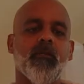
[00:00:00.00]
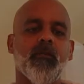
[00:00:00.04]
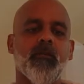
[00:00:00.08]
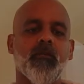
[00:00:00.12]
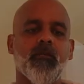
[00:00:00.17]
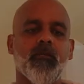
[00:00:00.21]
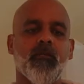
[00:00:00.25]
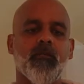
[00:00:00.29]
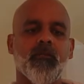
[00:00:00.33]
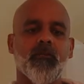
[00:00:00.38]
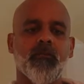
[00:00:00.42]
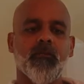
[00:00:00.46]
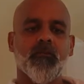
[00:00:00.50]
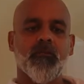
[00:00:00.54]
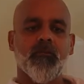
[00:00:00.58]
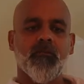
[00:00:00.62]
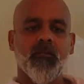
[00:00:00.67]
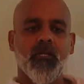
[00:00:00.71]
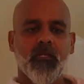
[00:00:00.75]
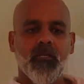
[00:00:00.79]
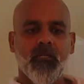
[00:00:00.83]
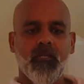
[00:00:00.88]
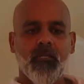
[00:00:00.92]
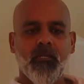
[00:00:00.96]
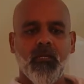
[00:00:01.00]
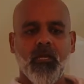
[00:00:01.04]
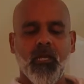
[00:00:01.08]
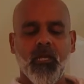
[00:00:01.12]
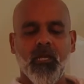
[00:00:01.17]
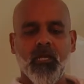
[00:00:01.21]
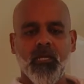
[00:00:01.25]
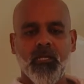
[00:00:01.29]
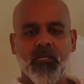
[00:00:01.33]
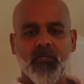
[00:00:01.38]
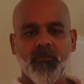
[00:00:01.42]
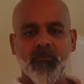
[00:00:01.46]
Although Reiki
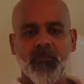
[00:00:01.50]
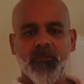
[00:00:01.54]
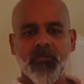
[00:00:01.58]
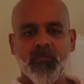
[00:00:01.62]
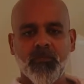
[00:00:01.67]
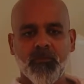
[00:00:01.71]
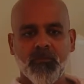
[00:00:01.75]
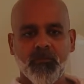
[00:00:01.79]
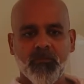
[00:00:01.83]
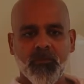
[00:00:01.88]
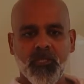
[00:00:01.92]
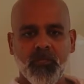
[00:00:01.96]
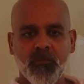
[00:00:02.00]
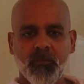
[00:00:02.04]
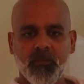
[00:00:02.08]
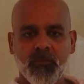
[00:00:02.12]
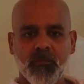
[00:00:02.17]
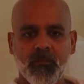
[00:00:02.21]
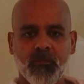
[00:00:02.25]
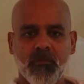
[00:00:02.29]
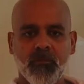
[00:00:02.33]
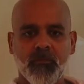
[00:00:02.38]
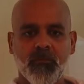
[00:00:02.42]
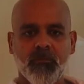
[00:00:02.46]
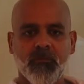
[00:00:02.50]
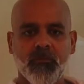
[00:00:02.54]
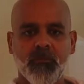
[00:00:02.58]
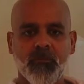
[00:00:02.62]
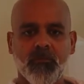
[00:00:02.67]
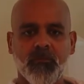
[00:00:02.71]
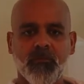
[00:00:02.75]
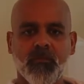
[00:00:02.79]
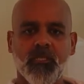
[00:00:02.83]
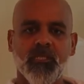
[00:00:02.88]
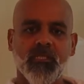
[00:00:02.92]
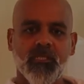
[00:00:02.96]
helps people
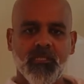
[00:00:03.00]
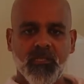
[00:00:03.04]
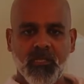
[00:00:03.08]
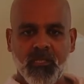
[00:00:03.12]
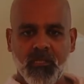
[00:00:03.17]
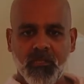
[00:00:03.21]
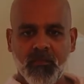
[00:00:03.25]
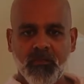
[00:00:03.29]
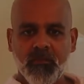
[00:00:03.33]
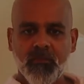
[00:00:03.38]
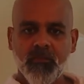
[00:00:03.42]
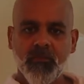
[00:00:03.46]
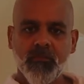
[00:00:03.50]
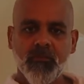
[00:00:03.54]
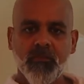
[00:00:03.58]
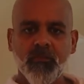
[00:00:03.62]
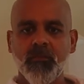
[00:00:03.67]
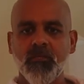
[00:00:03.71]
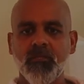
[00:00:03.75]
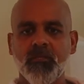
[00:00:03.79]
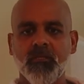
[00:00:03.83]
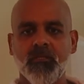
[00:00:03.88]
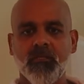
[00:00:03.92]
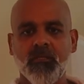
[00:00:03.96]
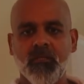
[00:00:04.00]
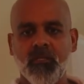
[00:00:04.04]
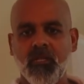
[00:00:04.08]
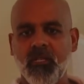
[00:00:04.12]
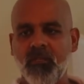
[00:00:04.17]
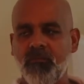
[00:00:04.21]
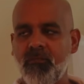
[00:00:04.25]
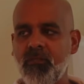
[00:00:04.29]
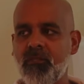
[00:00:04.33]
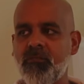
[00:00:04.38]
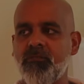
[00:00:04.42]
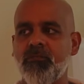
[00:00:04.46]
to ascend to a certain
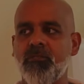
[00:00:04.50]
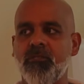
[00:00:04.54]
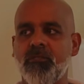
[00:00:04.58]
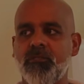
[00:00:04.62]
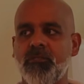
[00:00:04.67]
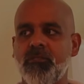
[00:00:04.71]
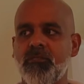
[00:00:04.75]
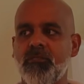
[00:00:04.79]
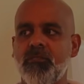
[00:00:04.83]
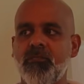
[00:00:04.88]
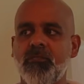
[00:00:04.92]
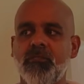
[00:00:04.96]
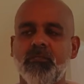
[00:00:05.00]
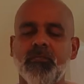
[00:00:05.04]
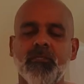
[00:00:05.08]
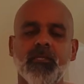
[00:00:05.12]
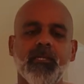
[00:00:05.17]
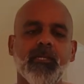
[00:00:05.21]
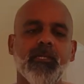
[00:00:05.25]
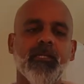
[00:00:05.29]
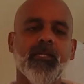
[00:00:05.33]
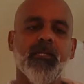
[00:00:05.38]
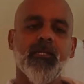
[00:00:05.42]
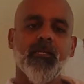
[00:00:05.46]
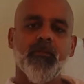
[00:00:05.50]
level of consciousness, mm-hmm.